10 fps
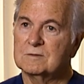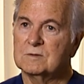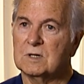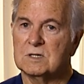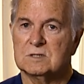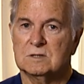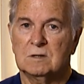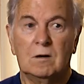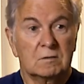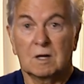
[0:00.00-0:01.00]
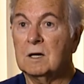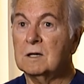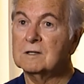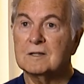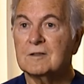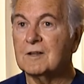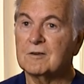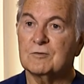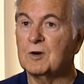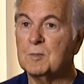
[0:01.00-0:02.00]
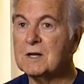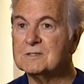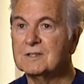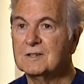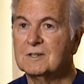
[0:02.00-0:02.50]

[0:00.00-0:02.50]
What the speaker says: And I said, oh yeah, thanks very much.